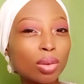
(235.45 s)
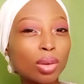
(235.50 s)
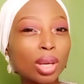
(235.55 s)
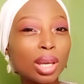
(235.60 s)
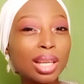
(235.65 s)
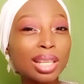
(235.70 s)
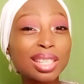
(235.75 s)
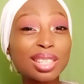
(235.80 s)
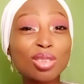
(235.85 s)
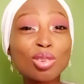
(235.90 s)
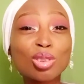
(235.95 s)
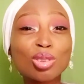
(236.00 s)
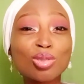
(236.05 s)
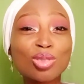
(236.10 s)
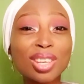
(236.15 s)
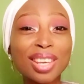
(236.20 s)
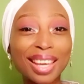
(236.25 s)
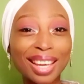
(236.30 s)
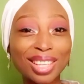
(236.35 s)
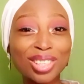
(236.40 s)
This is going to
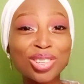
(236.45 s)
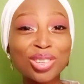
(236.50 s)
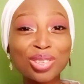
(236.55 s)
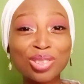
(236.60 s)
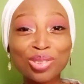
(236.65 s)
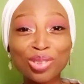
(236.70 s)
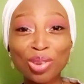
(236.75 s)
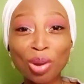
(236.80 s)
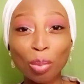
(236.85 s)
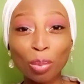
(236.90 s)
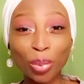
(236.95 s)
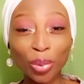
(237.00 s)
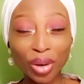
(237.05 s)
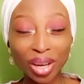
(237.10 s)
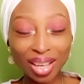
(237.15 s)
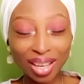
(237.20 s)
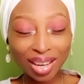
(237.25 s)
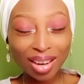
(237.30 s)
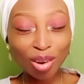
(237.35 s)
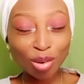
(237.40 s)
get you into your pretty
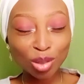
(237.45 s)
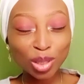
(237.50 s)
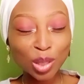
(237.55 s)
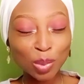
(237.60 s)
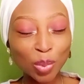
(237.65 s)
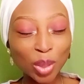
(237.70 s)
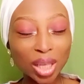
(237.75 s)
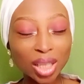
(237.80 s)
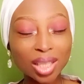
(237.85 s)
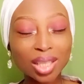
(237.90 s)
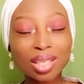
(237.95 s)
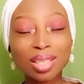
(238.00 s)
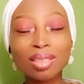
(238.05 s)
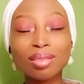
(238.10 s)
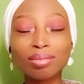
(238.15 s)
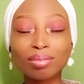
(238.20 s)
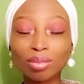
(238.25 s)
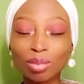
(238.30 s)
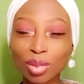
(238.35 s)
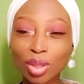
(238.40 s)
girl space.
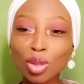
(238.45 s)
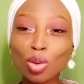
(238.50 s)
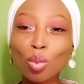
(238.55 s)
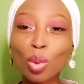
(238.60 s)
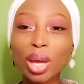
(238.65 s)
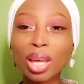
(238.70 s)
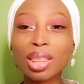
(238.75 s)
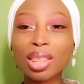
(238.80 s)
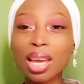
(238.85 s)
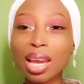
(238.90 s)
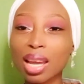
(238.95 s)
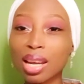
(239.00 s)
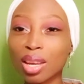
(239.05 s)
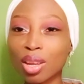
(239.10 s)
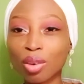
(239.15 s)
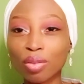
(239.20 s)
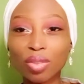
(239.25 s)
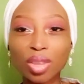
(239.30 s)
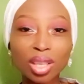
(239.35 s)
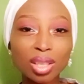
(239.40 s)
You wear any
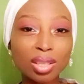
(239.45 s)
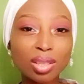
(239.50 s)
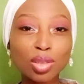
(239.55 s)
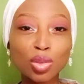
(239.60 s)
of this to